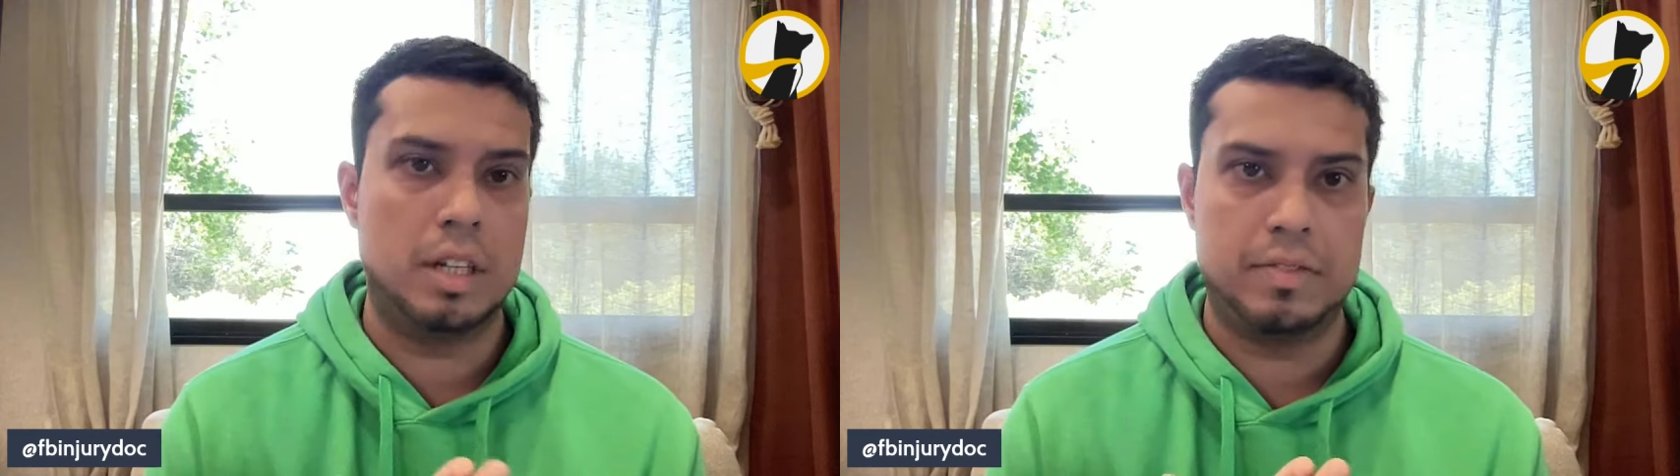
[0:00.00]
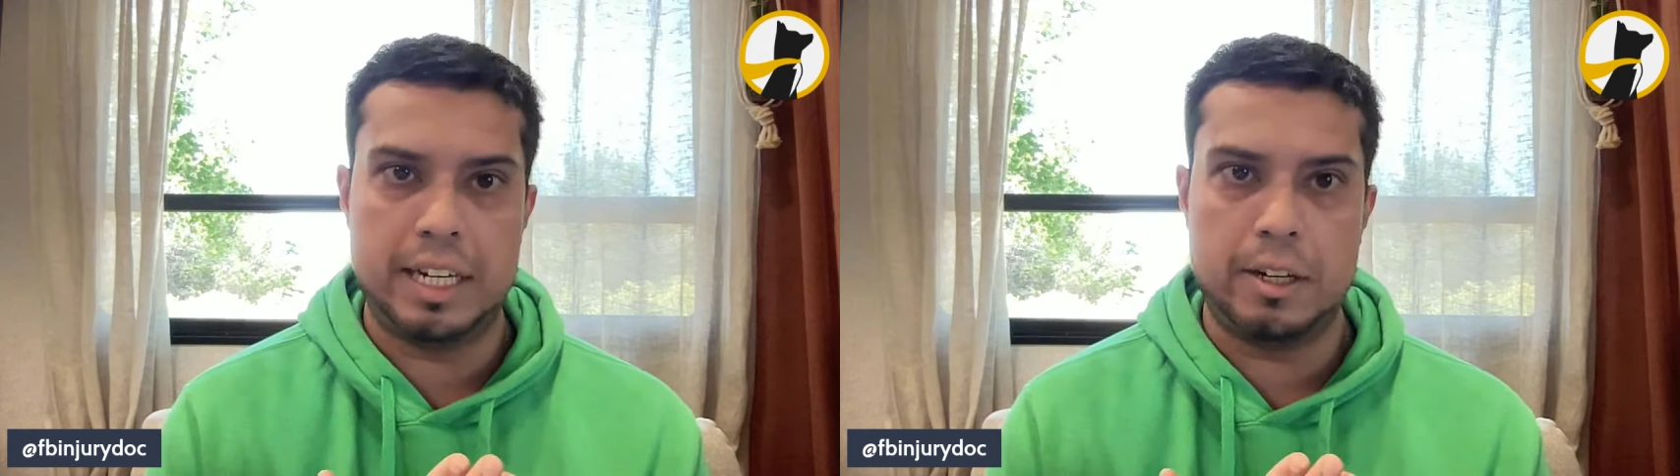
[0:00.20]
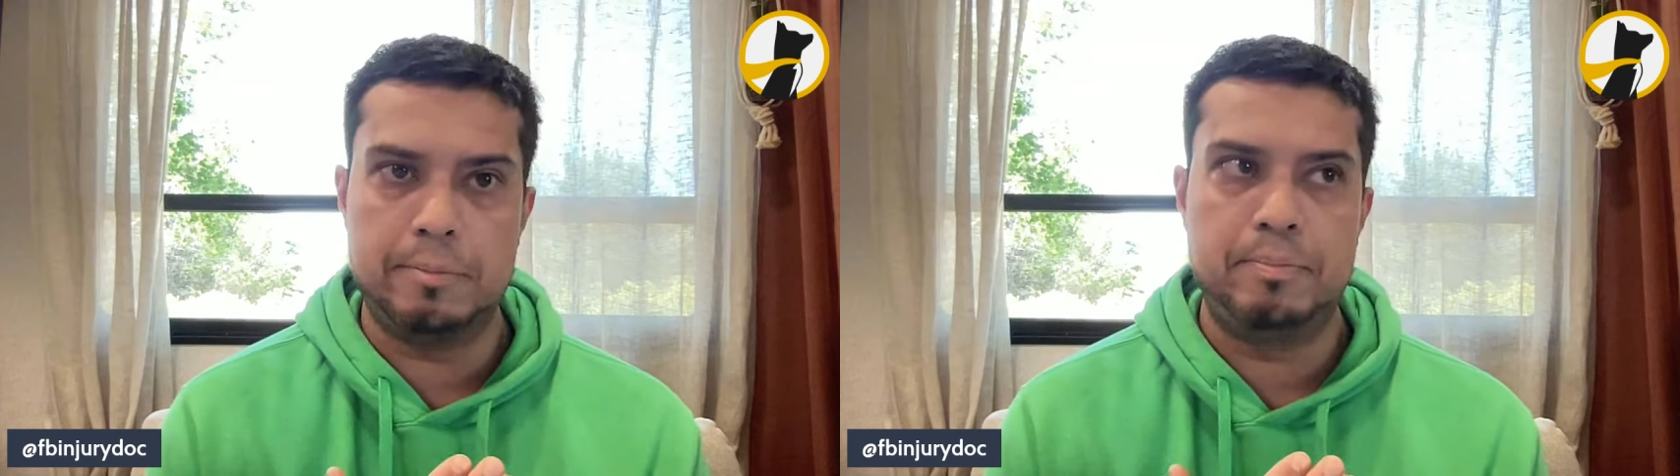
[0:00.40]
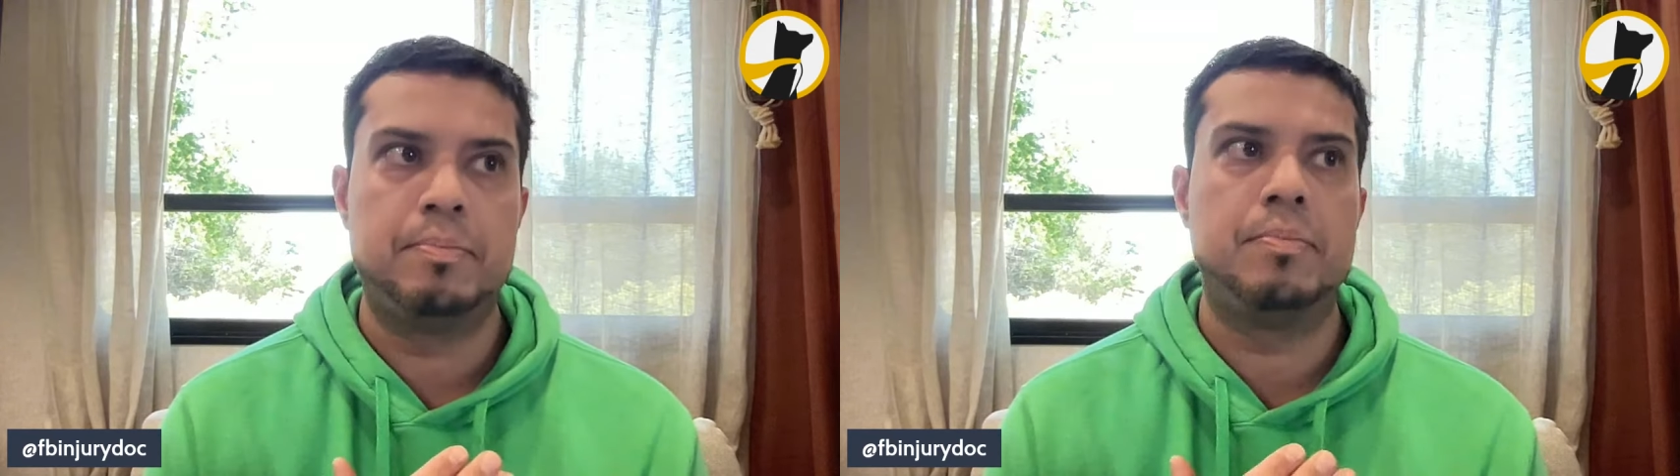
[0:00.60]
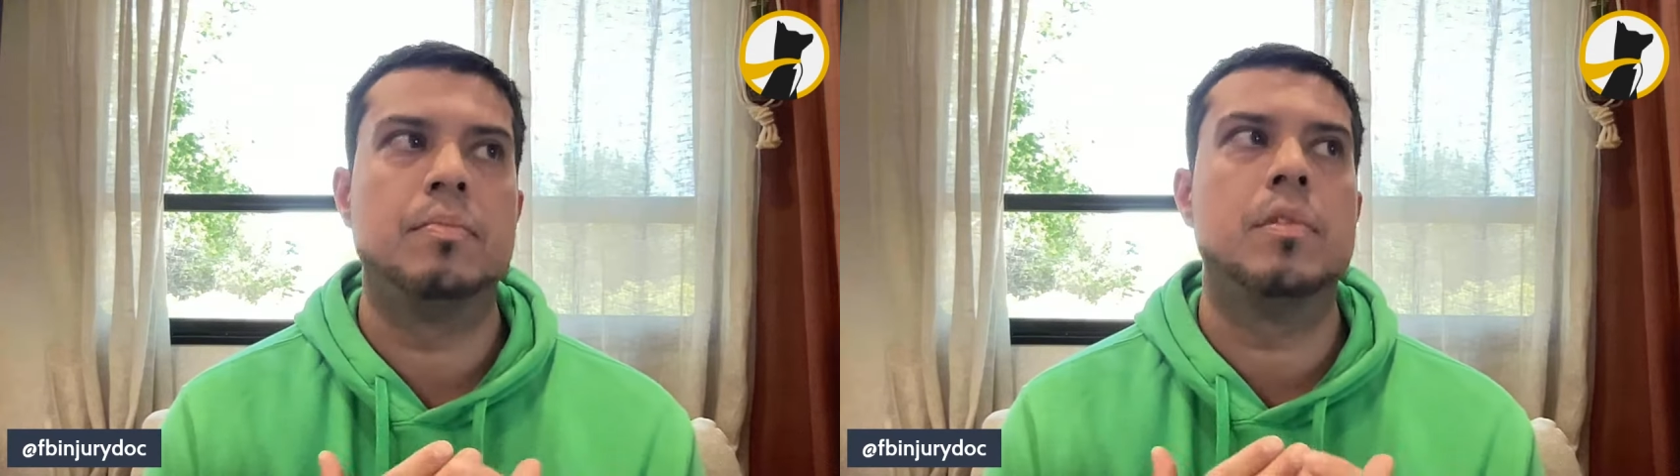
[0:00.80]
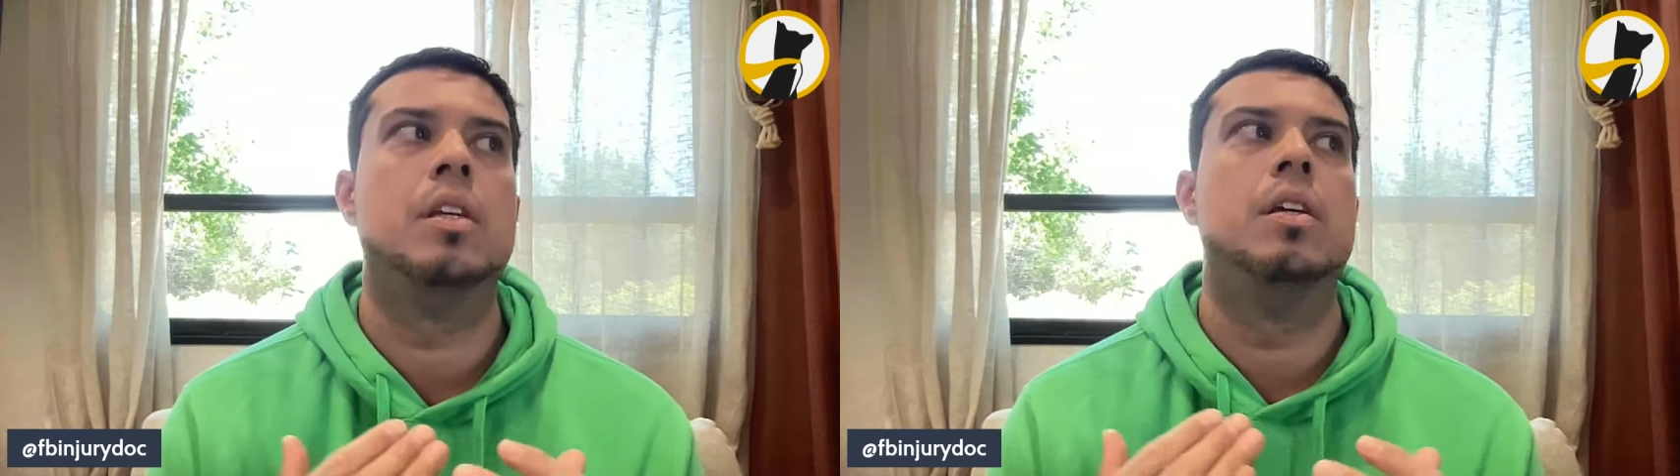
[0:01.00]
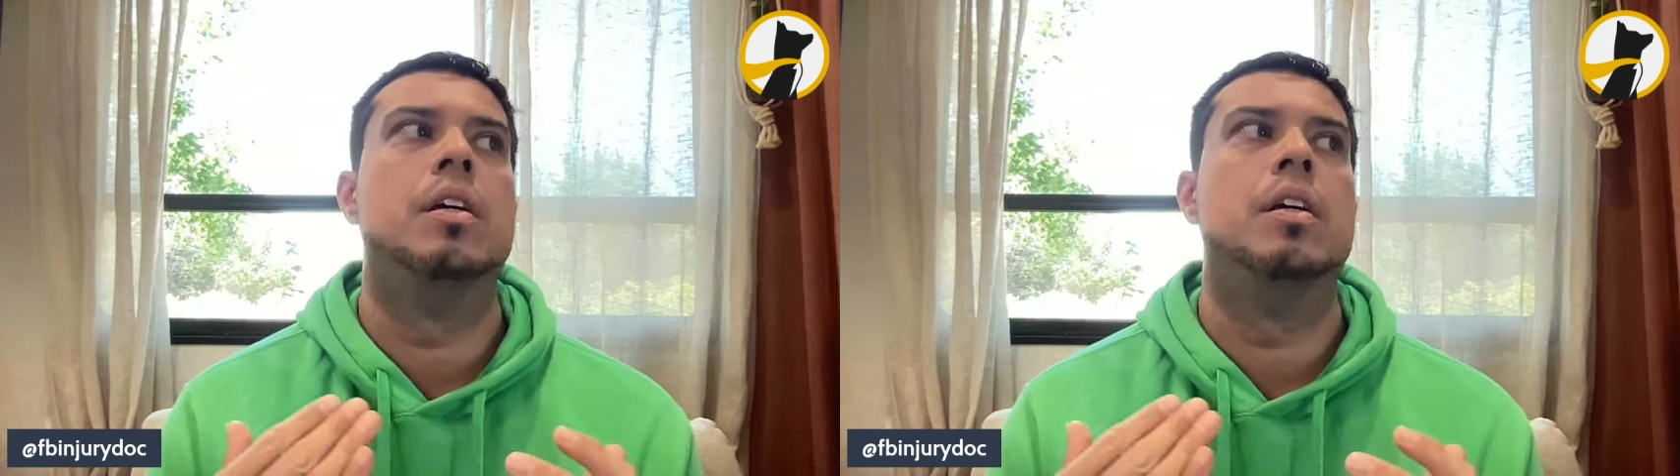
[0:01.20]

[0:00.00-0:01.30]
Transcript: love to hear it.